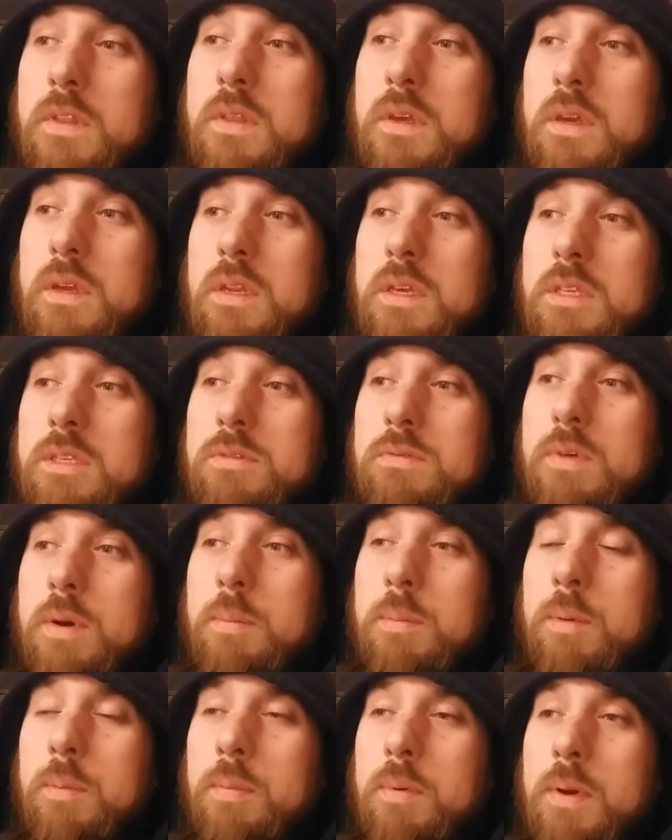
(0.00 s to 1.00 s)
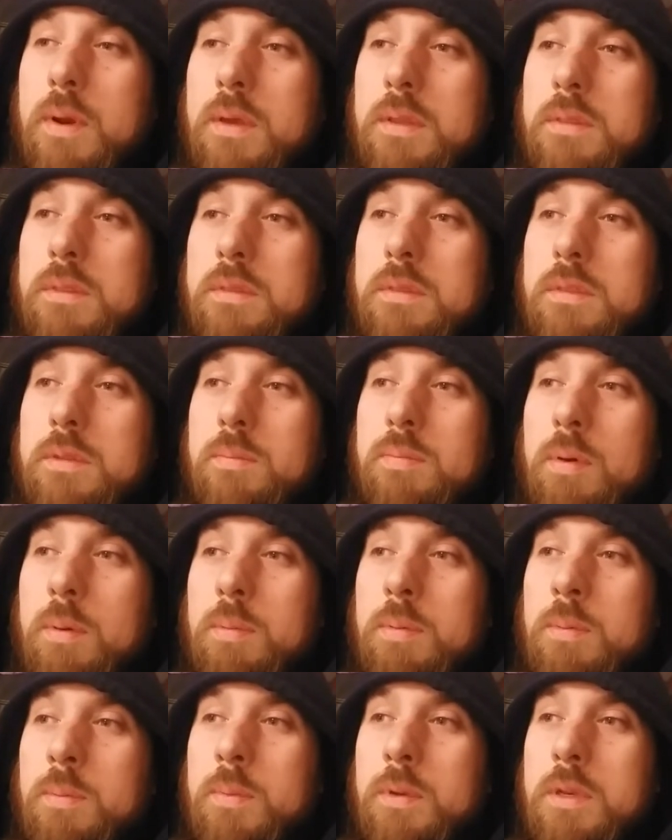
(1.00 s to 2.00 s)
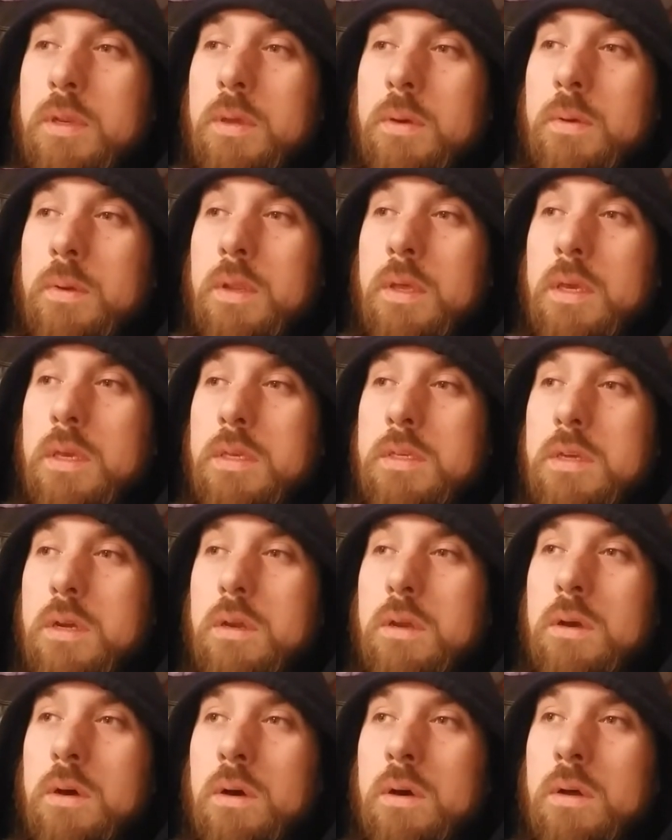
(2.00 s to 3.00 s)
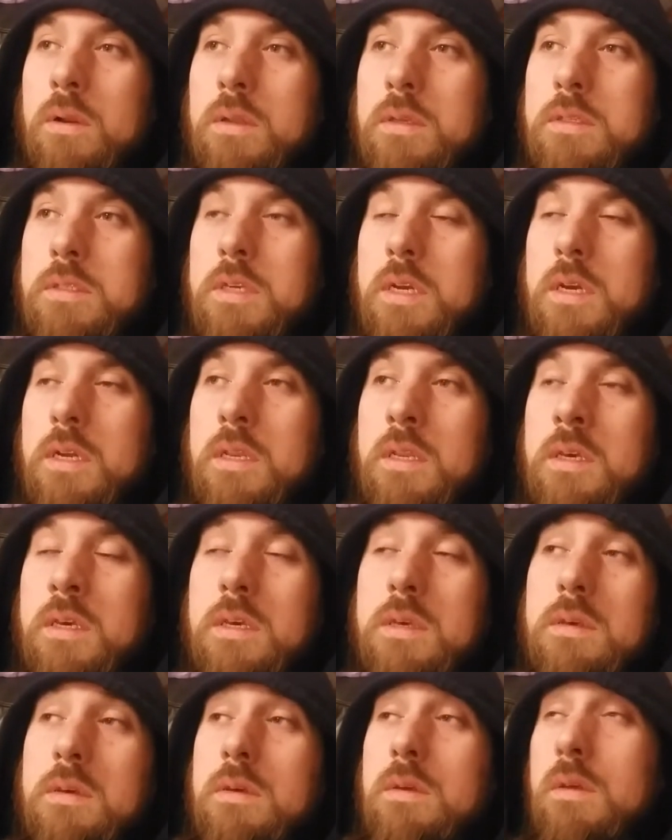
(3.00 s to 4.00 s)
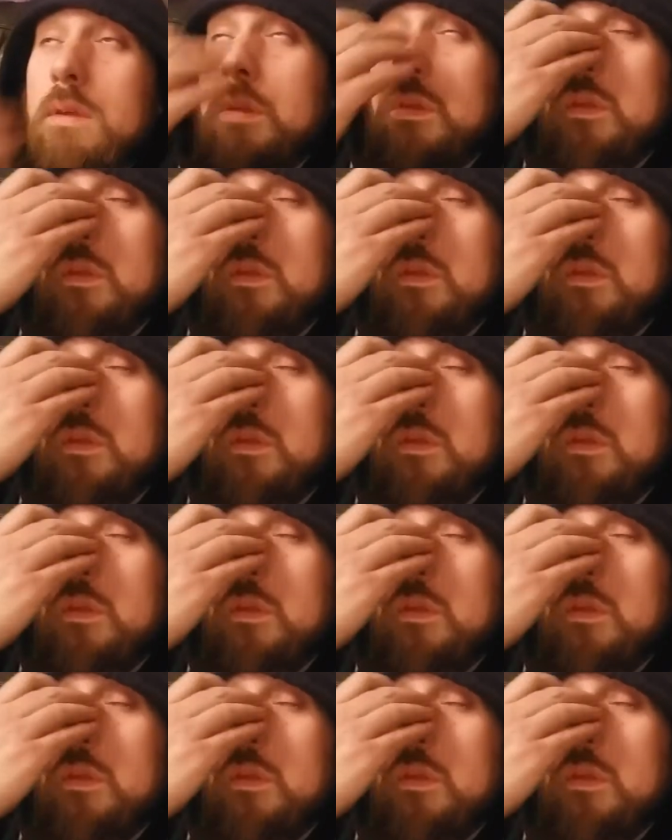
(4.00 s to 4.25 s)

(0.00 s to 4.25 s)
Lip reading: I think I need to wrap my brain. The problem with doing it is I can't exactly...